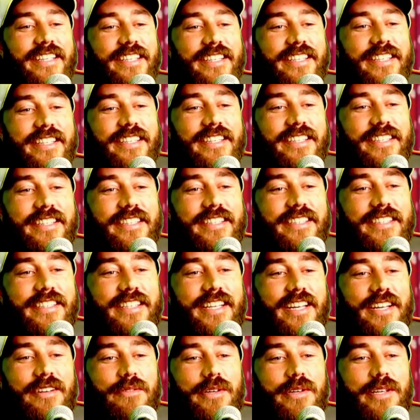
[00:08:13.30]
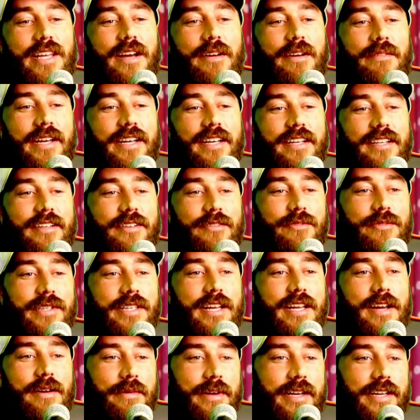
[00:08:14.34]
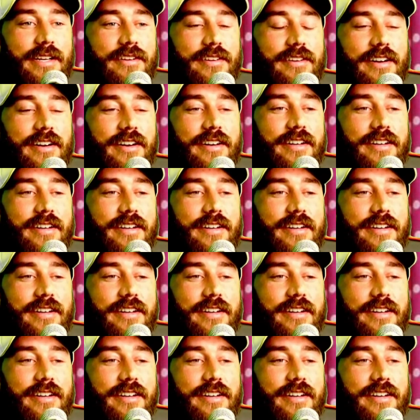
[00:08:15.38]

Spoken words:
Yeah, we come out all right.